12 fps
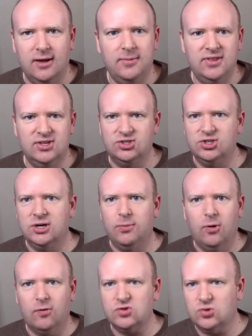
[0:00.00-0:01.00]
I mean, the
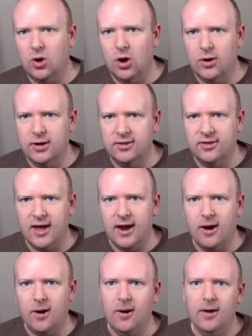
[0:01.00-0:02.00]
xenomorphs were already
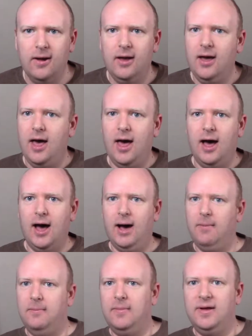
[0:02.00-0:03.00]
there.
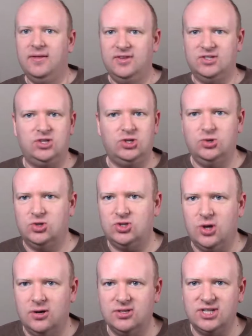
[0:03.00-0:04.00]
This issue
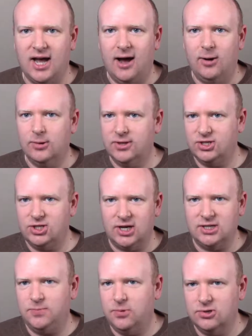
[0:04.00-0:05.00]
starts out with a
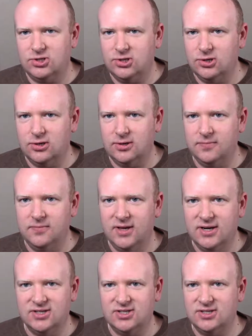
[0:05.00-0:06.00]
chest burster
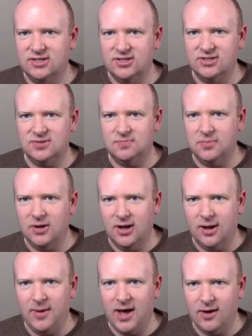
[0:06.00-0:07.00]
that is
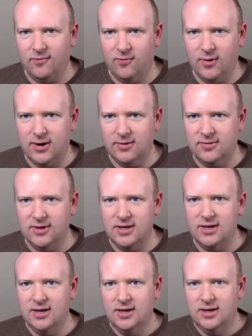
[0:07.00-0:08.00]
come out of one of
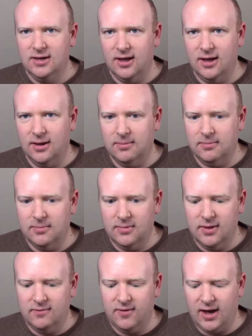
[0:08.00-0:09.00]
the
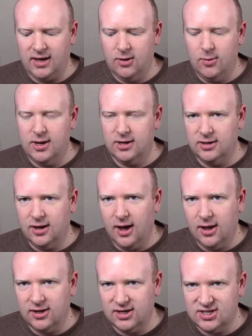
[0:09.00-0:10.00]
evacuating
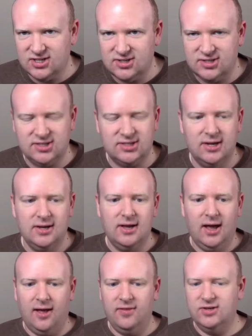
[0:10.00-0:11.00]
colonists
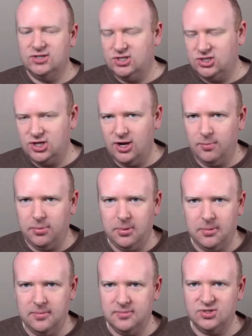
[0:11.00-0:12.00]
on this ship.
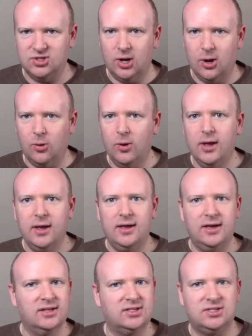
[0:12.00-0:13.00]
So
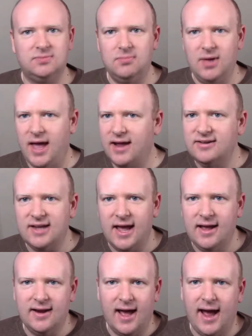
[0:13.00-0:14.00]
it's
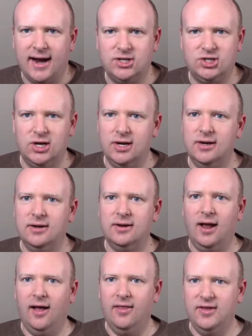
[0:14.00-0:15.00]
end-to-end action
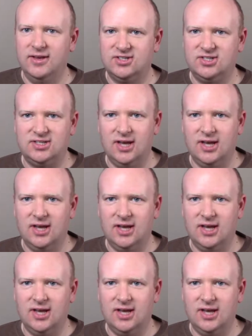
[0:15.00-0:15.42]
on this.